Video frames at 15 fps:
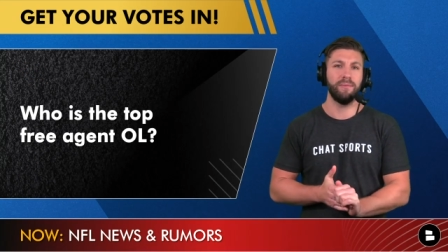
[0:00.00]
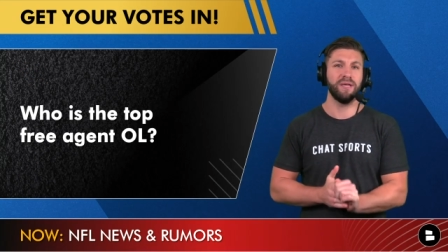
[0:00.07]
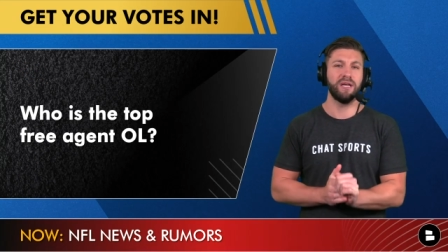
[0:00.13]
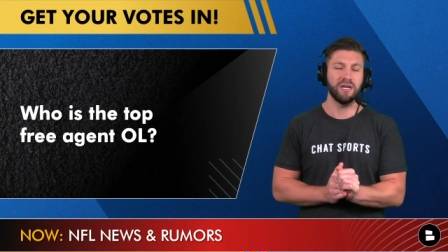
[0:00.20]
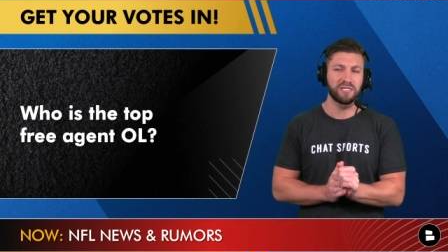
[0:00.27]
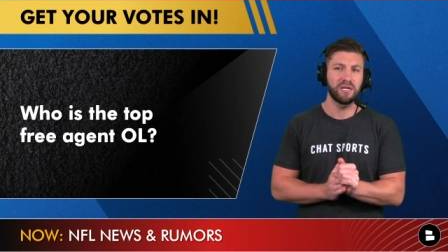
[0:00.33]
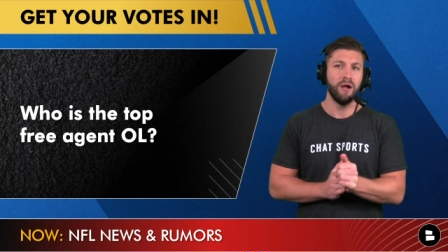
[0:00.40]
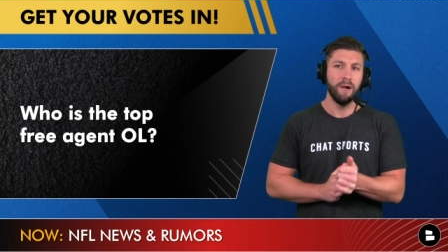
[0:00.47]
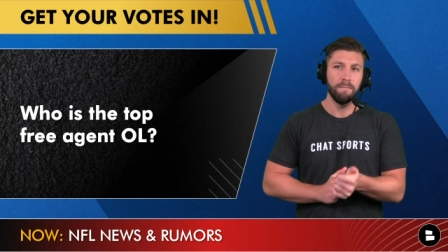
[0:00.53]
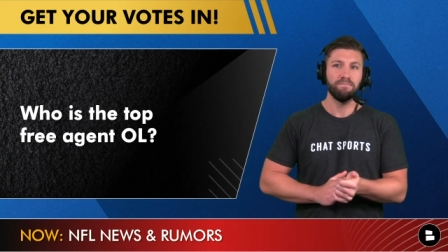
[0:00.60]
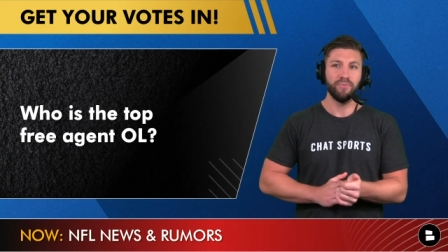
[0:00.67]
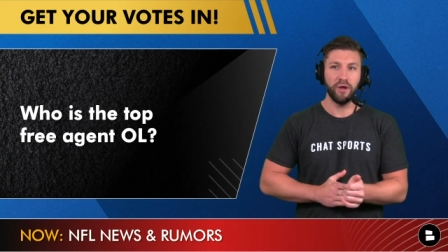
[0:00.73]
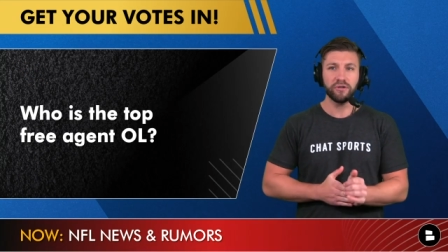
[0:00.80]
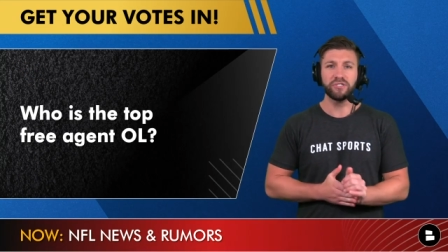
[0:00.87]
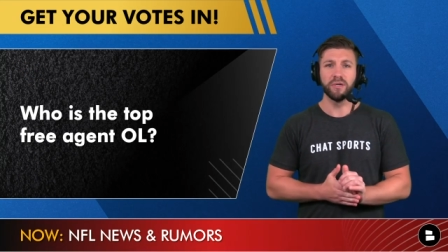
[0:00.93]
Because
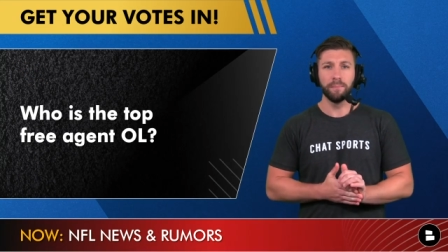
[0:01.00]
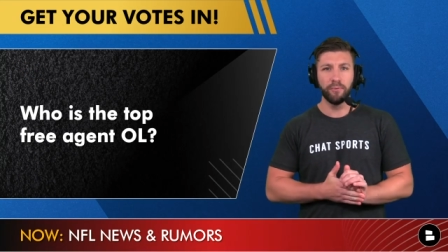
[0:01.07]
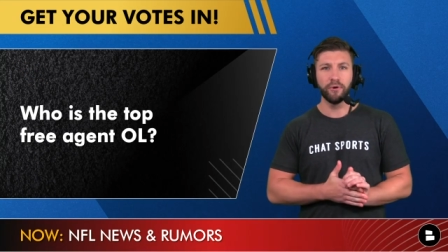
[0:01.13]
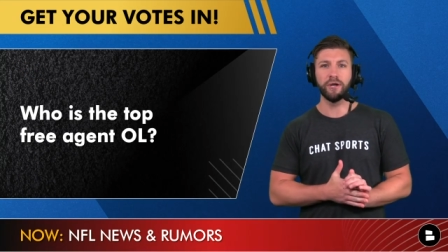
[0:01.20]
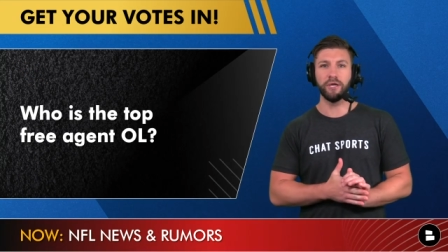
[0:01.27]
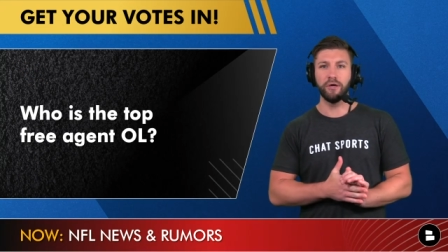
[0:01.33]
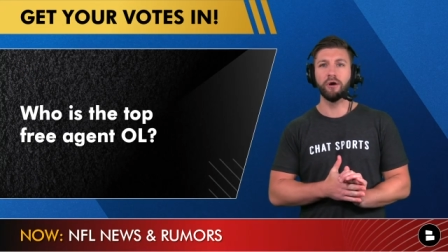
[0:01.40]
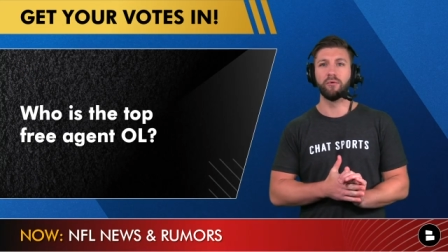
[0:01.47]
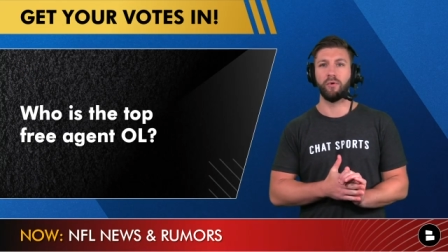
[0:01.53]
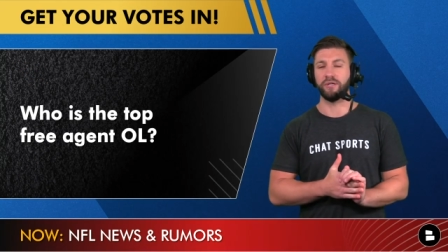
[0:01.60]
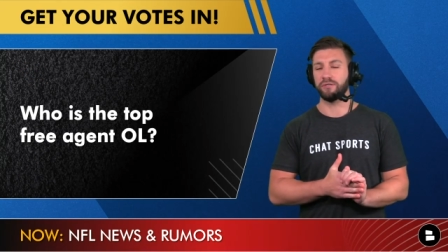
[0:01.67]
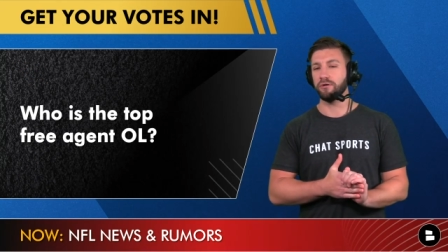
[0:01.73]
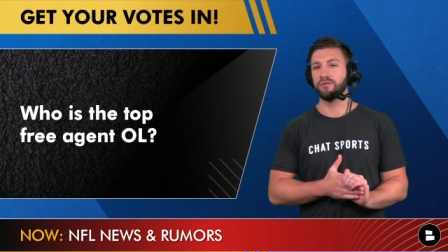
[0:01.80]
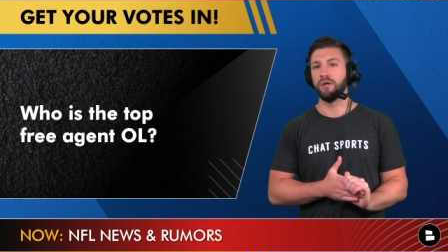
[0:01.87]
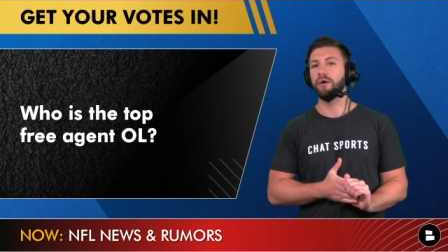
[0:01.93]
there's some pretty good ones.
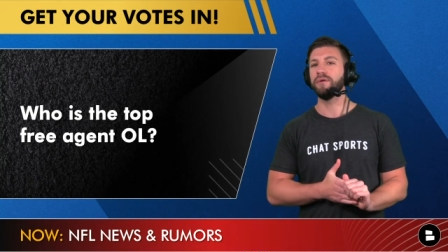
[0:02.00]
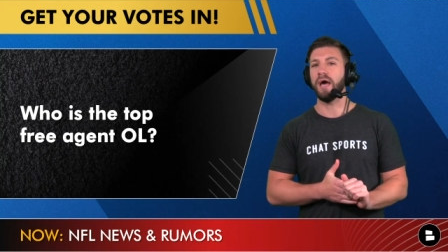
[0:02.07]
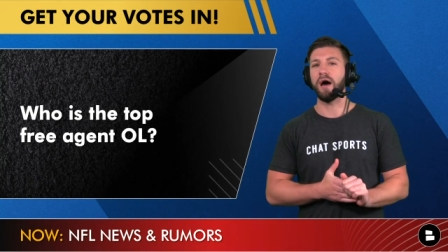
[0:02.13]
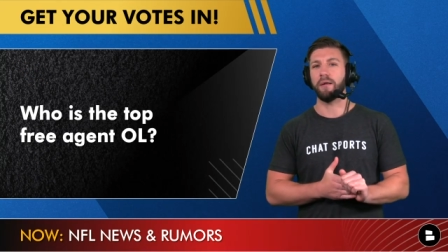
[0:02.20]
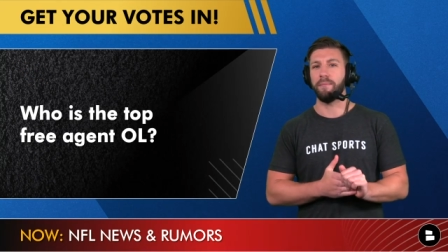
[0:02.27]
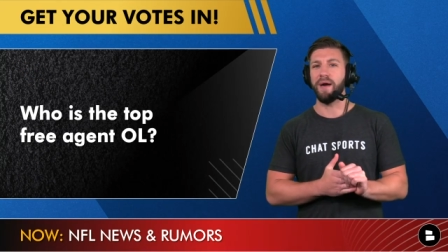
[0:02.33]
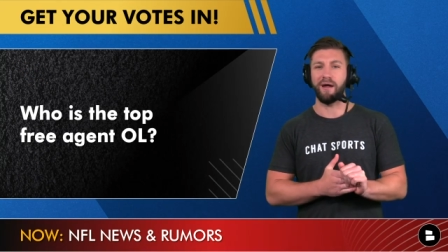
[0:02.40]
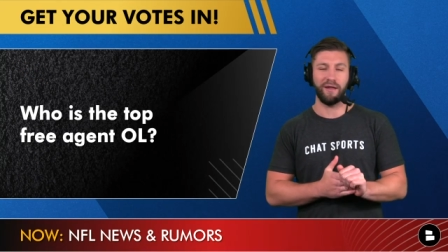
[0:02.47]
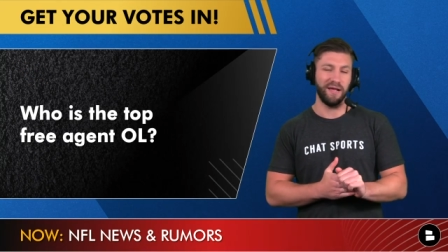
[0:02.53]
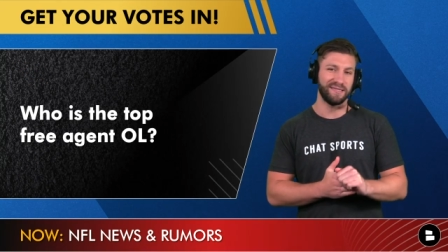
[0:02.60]
There's no doubt about it.